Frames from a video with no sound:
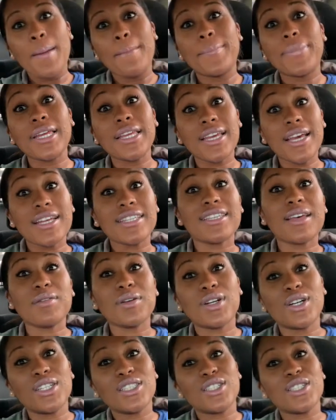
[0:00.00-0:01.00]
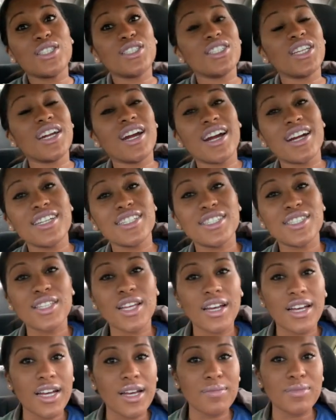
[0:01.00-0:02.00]
But yes, I'm going to share our
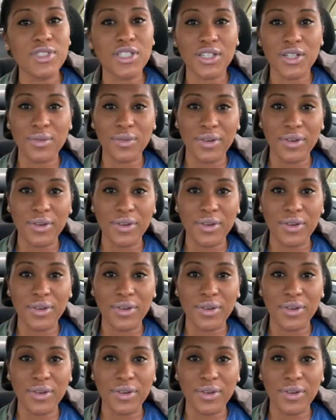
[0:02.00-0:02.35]
gender